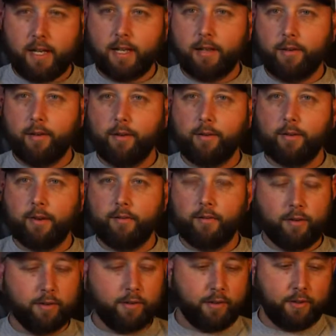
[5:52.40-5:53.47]
I don't know. The
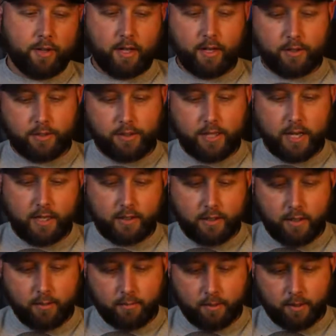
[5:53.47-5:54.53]
river is still kind of jacked
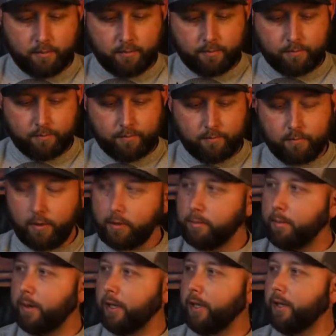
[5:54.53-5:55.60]
up, but looks
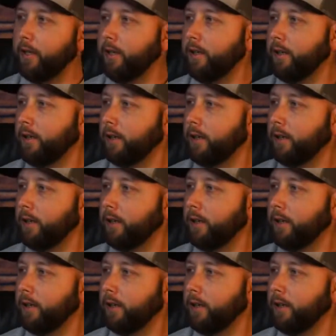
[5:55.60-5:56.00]
pretty good.